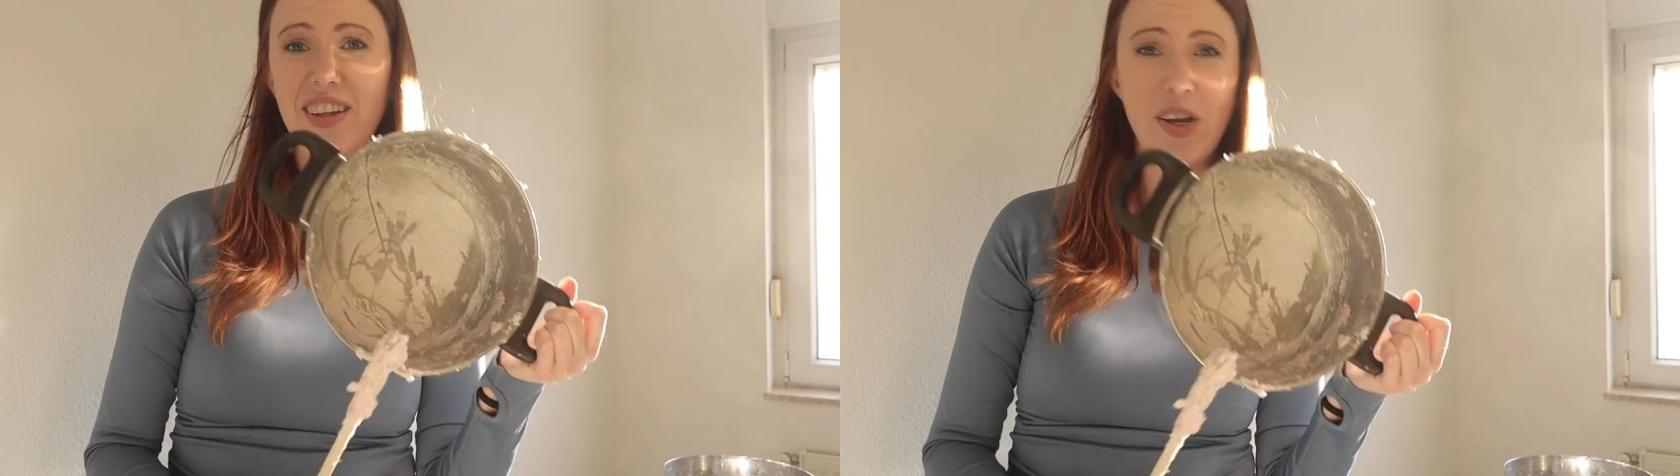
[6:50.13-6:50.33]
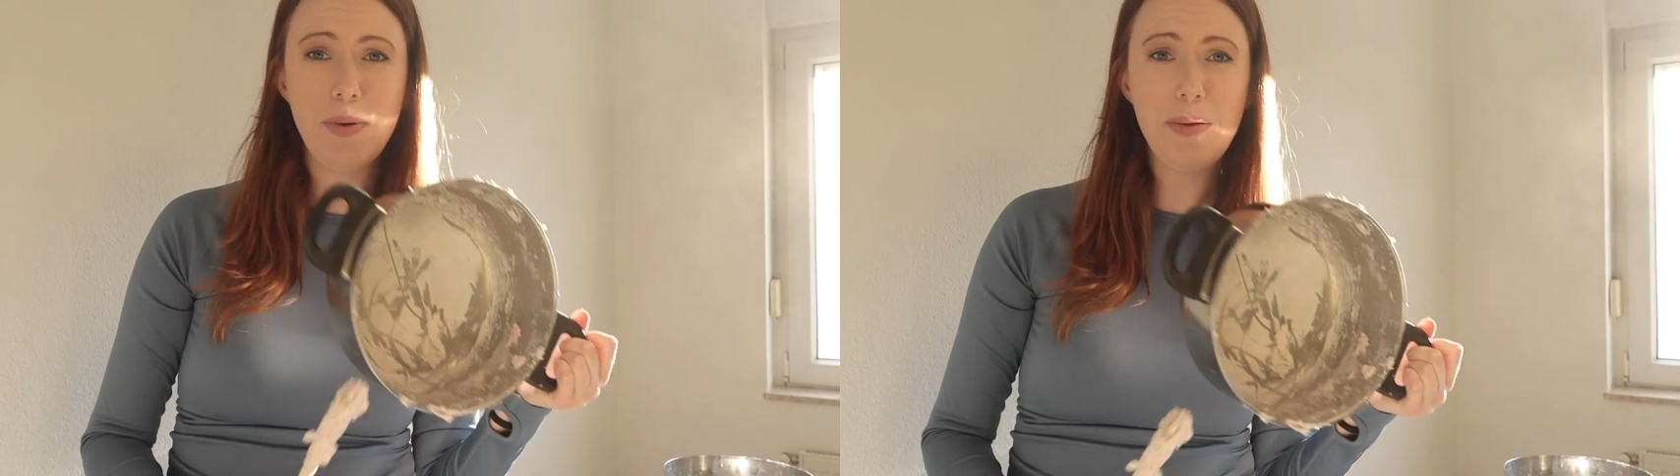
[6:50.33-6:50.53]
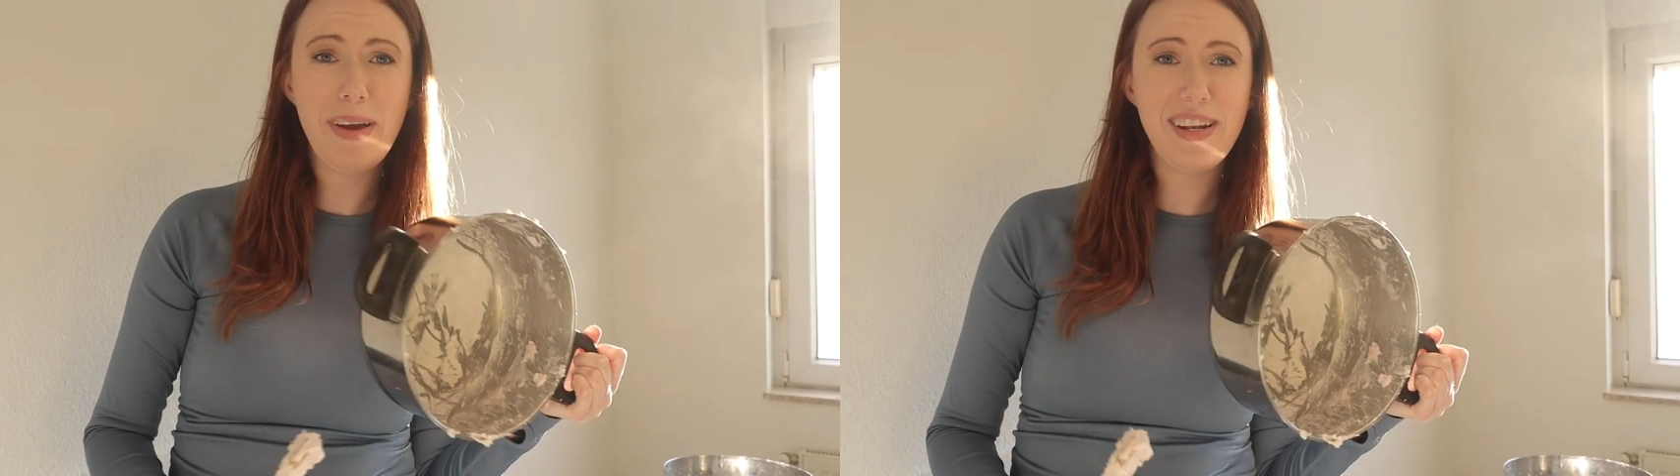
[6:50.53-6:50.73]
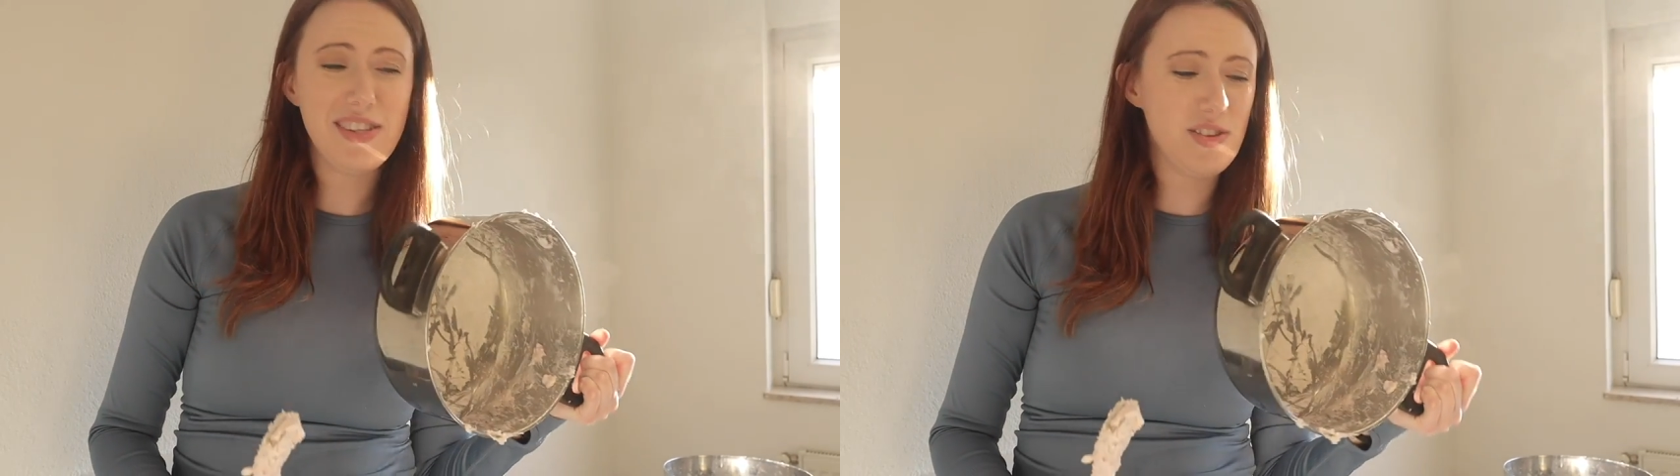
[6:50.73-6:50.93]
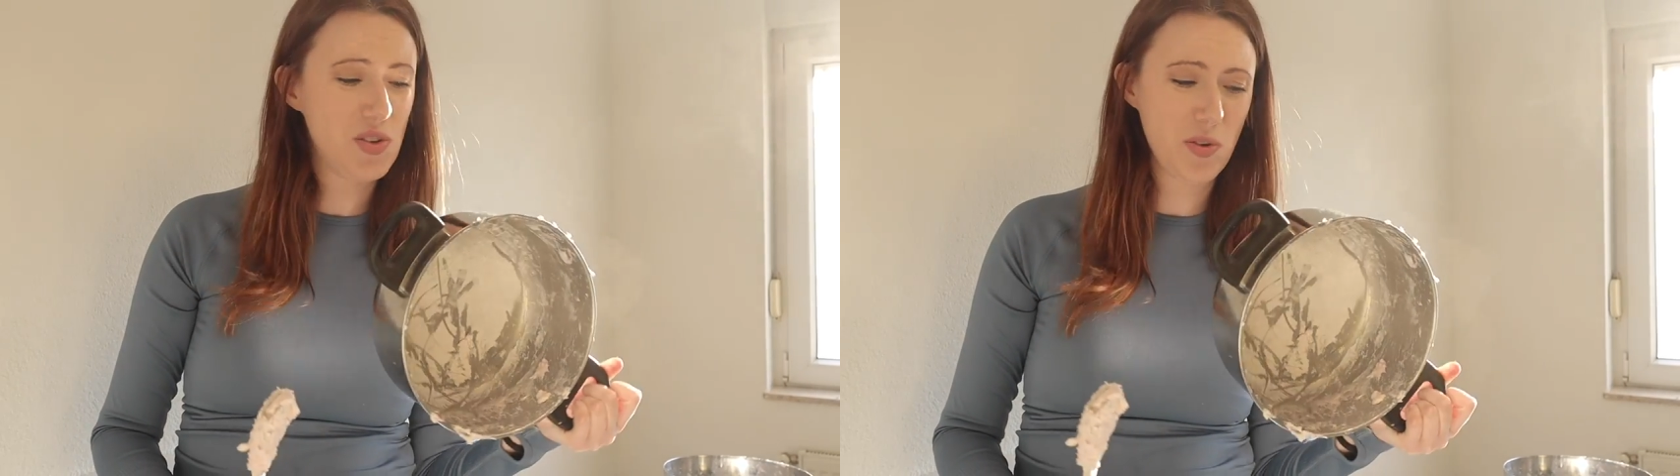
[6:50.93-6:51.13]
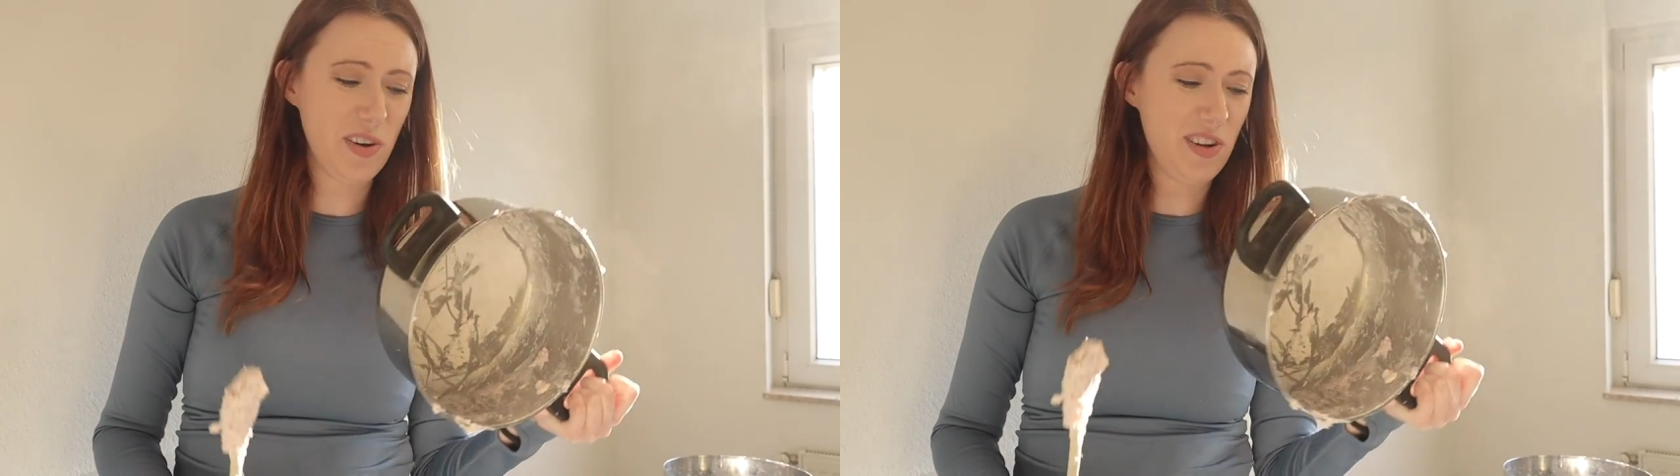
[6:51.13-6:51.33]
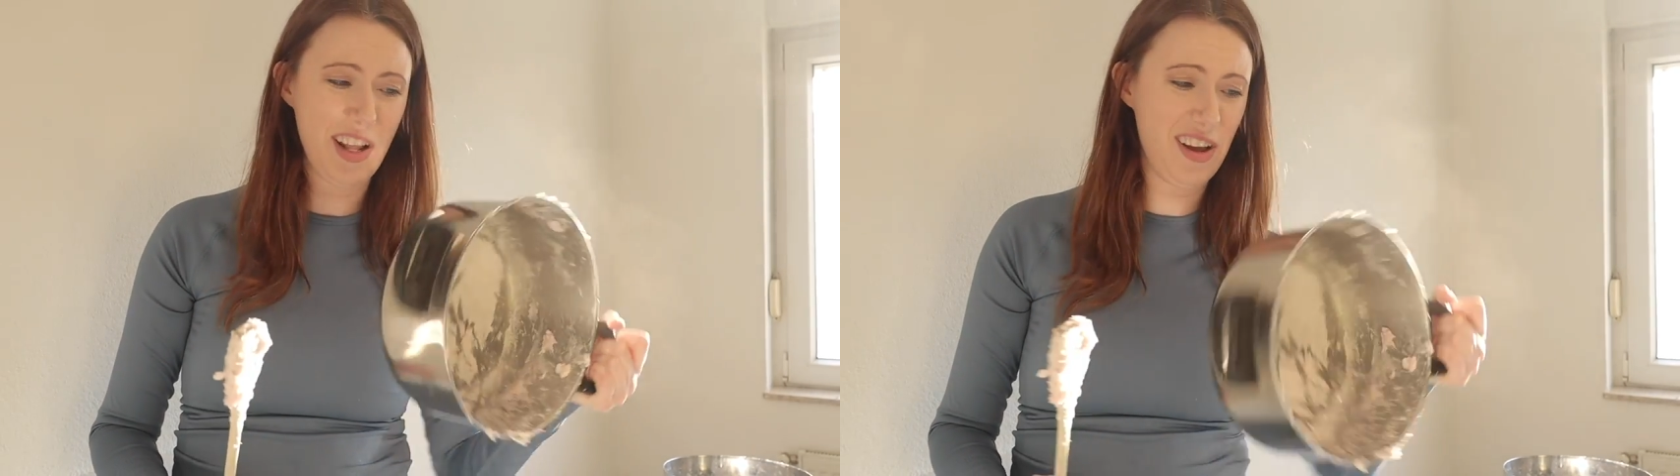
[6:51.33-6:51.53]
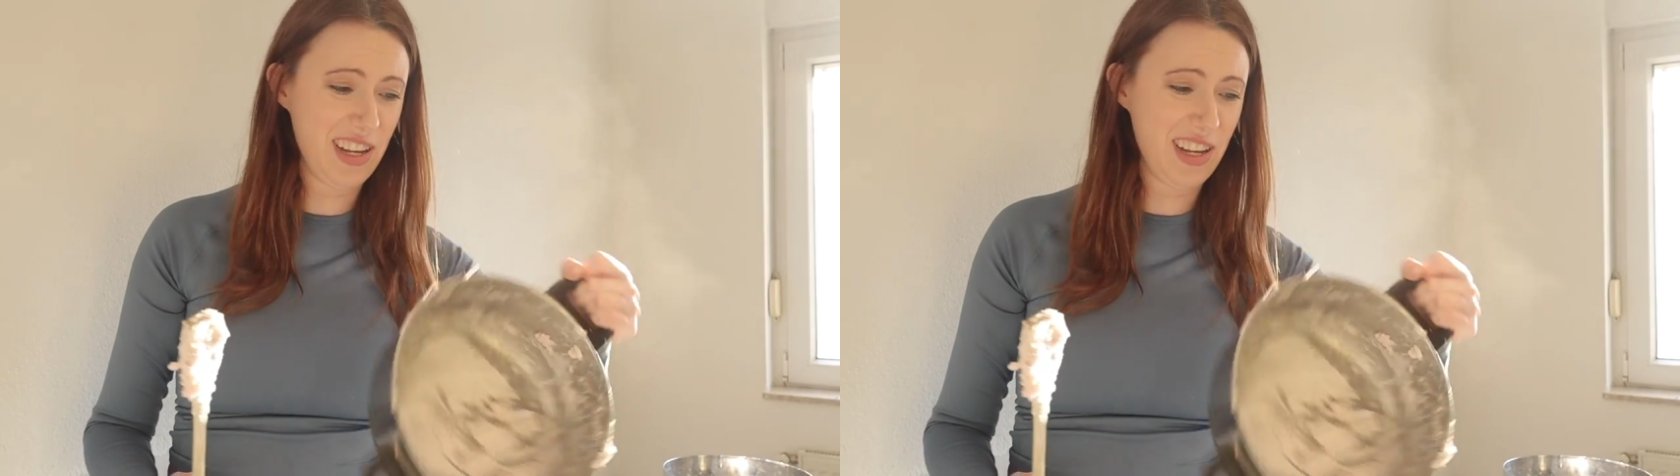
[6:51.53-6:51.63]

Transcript: Nobody made a tutorial on how